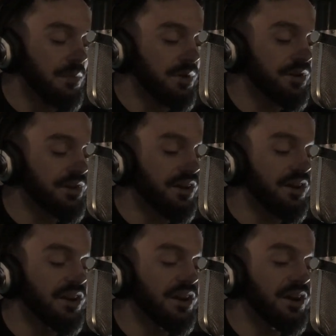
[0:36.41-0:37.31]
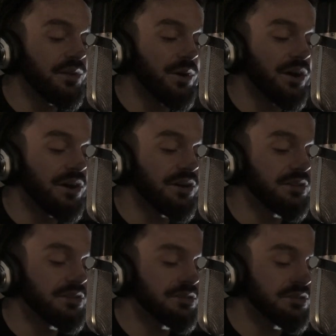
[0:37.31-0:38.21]
But all I
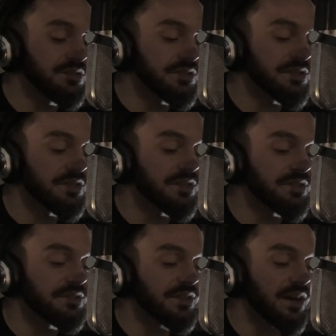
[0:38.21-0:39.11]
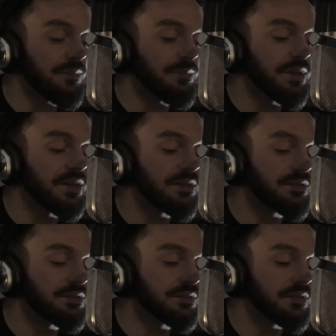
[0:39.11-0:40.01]
want in this damn
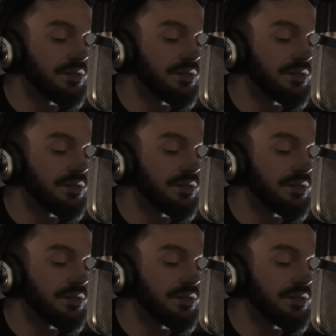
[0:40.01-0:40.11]
place